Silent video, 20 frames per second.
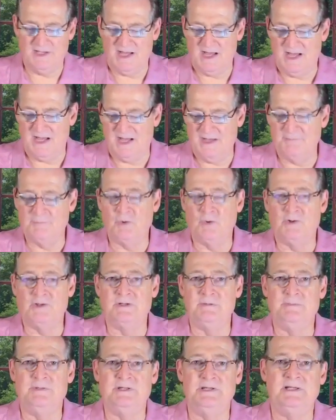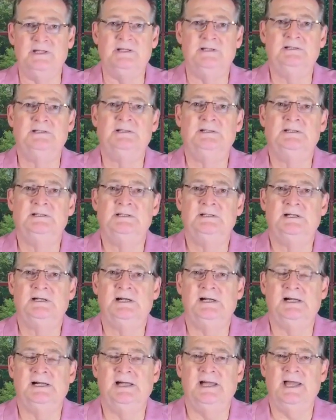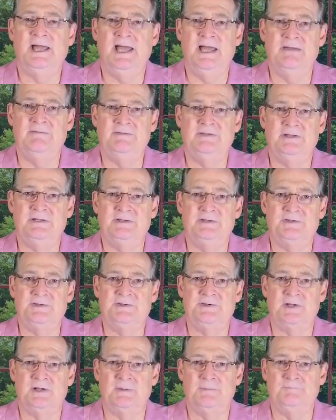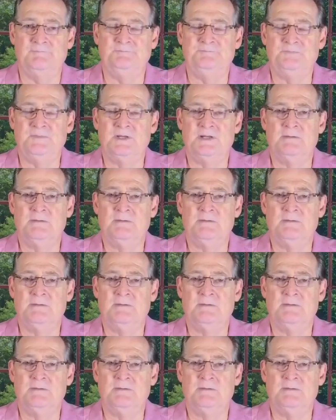I'm going to be uh, having some